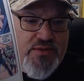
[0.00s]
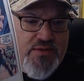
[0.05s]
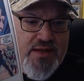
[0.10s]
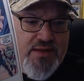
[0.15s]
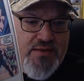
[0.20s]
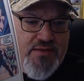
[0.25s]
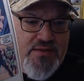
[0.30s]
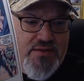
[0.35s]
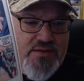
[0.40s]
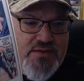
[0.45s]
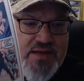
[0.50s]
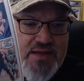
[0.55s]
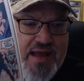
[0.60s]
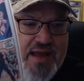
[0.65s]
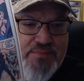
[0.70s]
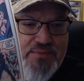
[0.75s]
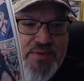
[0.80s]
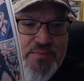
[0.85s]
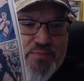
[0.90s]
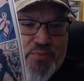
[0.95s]
Like, this is
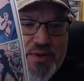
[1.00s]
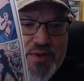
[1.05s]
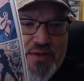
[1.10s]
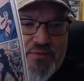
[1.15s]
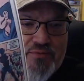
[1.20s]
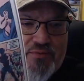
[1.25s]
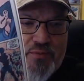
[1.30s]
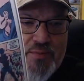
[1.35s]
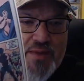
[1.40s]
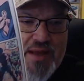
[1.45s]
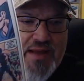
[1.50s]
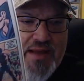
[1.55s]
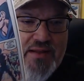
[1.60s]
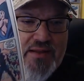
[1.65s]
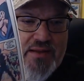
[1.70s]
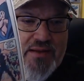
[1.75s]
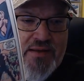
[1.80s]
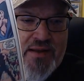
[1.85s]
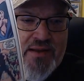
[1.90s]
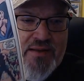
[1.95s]
Captain Britain from
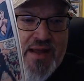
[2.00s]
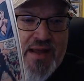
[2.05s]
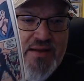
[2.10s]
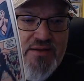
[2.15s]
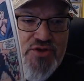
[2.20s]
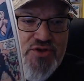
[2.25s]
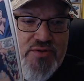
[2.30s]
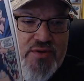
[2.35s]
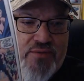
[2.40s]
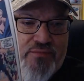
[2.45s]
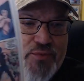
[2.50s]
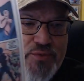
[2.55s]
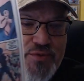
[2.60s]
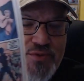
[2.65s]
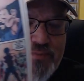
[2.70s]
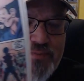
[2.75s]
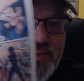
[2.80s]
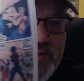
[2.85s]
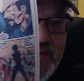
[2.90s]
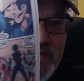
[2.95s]
England, and that's the first
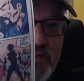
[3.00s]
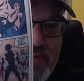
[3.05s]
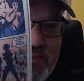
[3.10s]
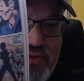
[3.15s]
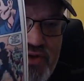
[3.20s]
appearance of